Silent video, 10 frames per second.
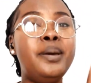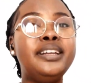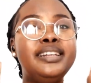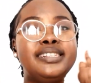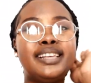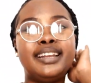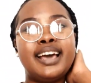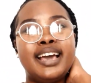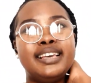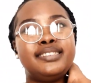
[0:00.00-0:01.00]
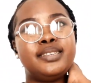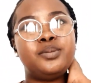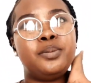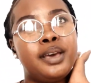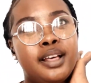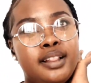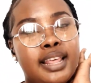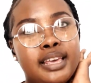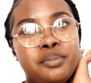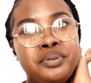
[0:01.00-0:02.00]
Picnics are nice as well.
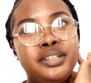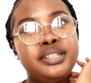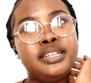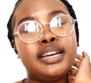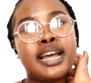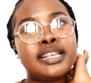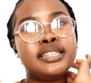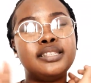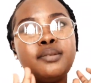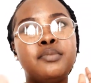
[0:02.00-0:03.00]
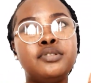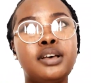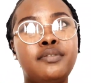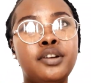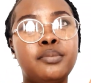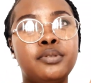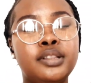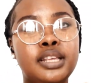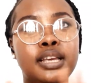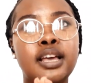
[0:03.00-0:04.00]
Like, a picnic, guys, is the most
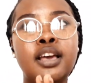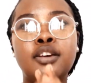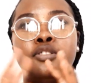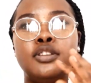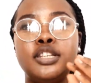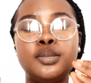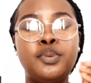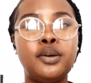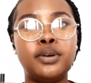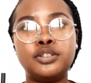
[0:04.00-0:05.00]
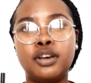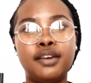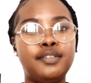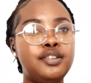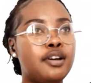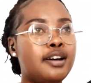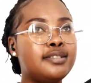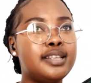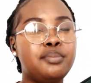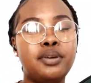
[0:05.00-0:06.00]
affordable thing. You just pick what you have in your
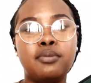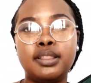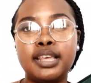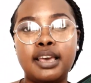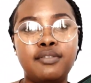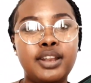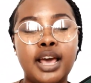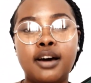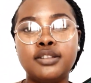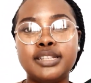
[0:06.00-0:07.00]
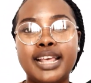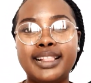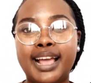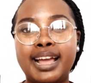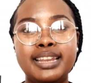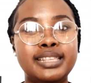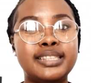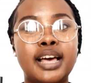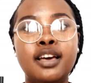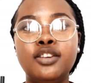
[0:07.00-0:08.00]
house, they pick what they have in the house in
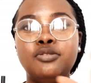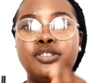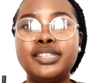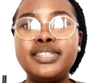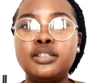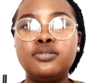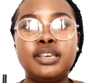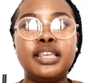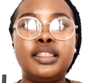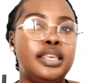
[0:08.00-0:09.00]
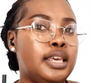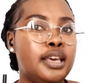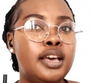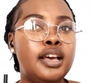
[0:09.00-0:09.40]
Atlanganisa. You just need to get there.